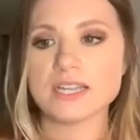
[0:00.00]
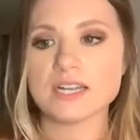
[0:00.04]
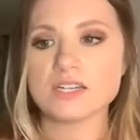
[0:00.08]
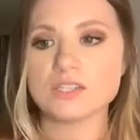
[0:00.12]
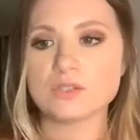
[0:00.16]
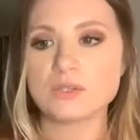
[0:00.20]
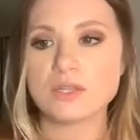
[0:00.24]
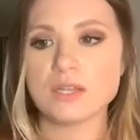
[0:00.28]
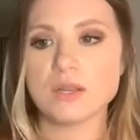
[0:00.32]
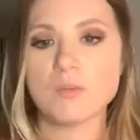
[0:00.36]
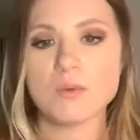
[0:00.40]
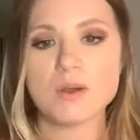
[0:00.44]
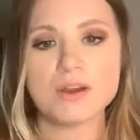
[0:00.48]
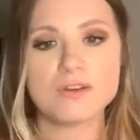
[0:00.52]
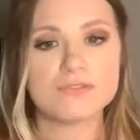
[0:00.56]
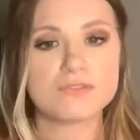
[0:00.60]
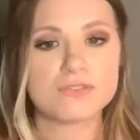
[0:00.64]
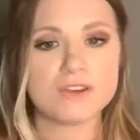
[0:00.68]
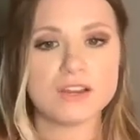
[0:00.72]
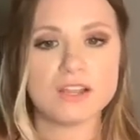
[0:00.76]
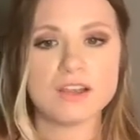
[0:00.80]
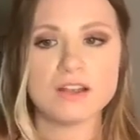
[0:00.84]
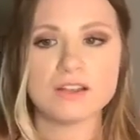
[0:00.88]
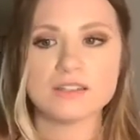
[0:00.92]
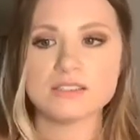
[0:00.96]
was scheduling
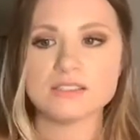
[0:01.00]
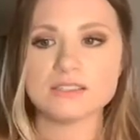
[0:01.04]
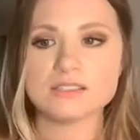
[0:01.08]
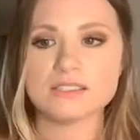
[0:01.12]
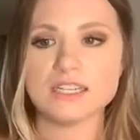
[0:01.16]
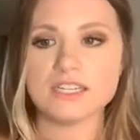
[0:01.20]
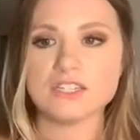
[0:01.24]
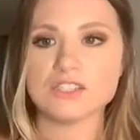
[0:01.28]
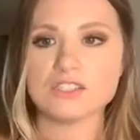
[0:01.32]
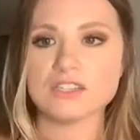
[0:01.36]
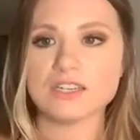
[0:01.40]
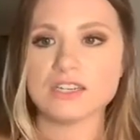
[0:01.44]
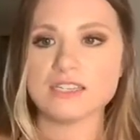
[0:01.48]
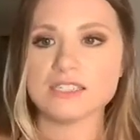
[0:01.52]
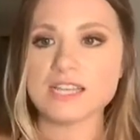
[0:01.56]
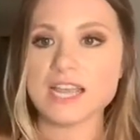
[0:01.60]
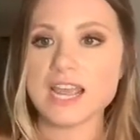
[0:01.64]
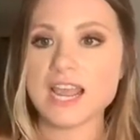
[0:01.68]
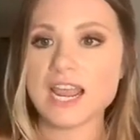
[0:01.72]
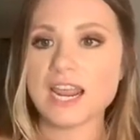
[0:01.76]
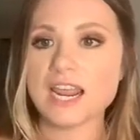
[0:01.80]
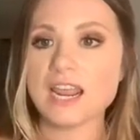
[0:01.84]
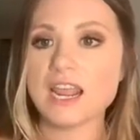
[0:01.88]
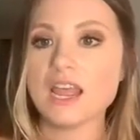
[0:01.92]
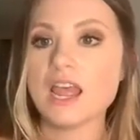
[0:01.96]
1 free consultation
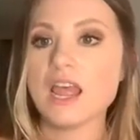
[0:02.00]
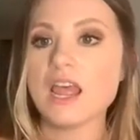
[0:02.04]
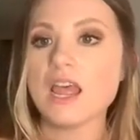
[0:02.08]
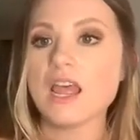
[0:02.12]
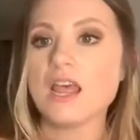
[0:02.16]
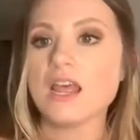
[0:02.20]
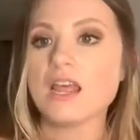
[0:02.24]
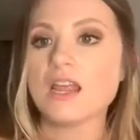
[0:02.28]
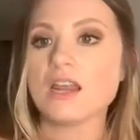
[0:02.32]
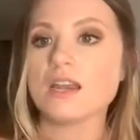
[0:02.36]
a day.